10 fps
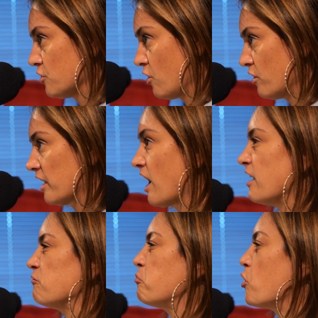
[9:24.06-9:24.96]
zone and
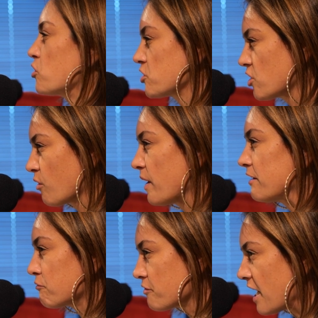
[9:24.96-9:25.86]
kind of pushed our
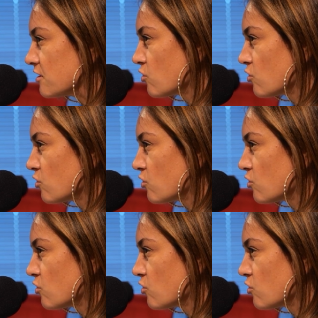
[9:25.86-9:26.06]
way through that